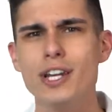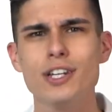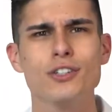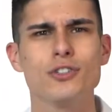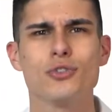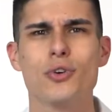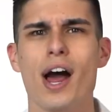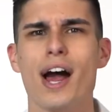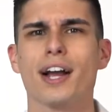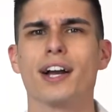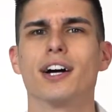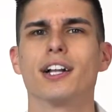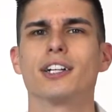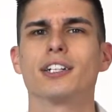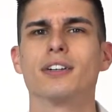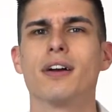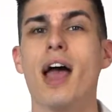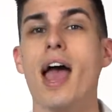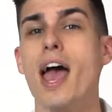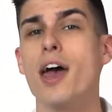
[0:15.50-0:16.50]
is
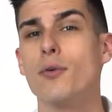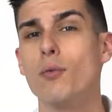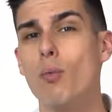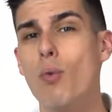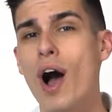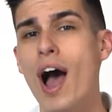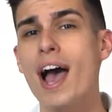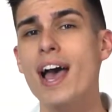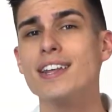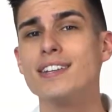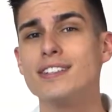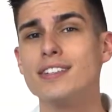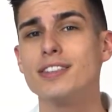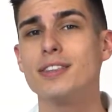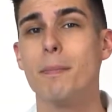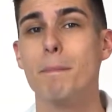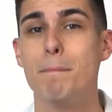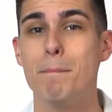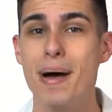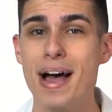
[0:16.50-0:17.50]
Tri-Color, and why is it the
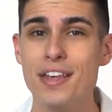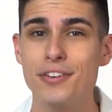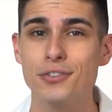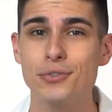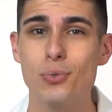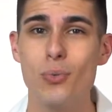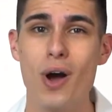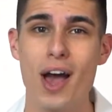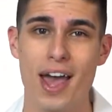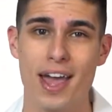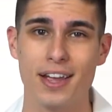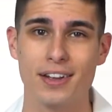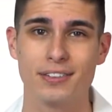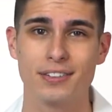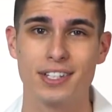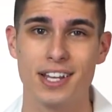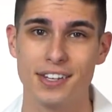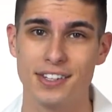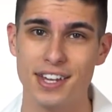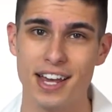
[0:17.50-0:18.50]
best way
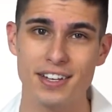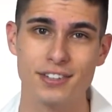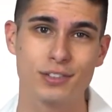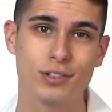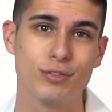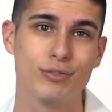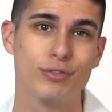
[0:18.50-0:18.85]
to test a